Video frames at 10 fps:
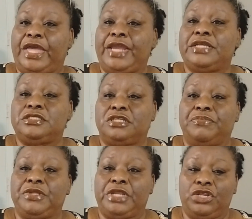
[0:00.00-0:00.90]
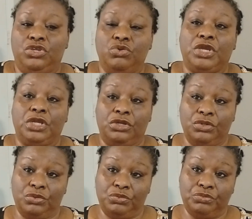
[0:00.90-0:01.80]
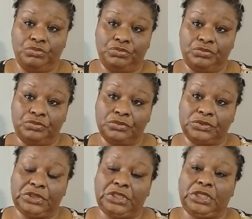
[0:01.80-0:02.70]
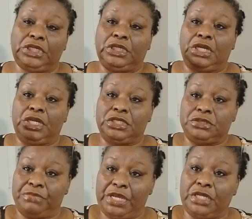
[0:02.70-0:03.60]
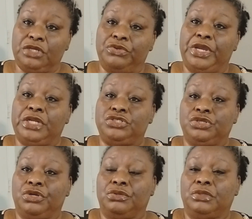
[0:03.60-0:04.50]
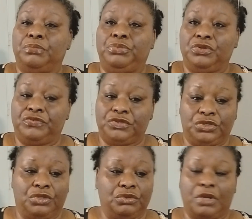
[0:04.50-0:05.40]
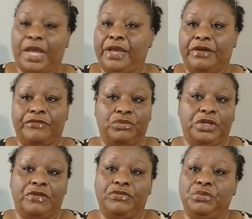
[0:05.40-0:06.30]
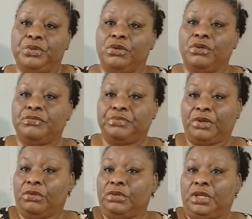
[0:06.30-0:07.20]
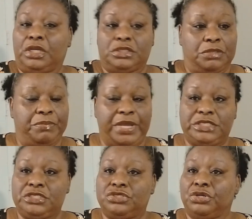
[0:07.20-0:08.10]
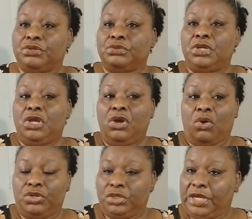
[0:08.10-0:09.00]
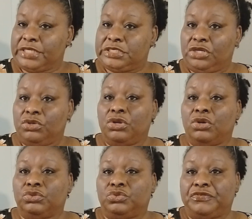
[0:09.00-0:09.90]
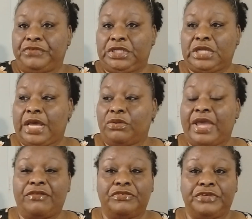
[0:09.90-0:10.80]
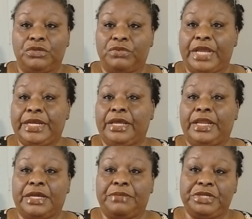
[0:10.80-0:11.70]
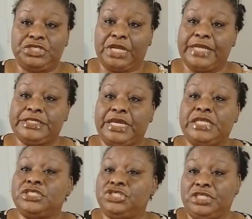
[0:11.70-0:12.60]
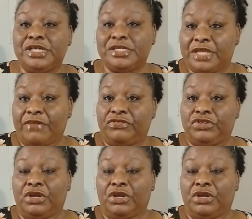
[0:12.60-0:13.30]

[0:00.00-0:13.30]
that is something that you can do, is make and create a journal, a beautiful journal, however, whatever you put on it, and it's a basic journal. Or you can, like I said, you can go through a vendor. I don't have a vendor right now. Like I mentioned, I Tasted, she does have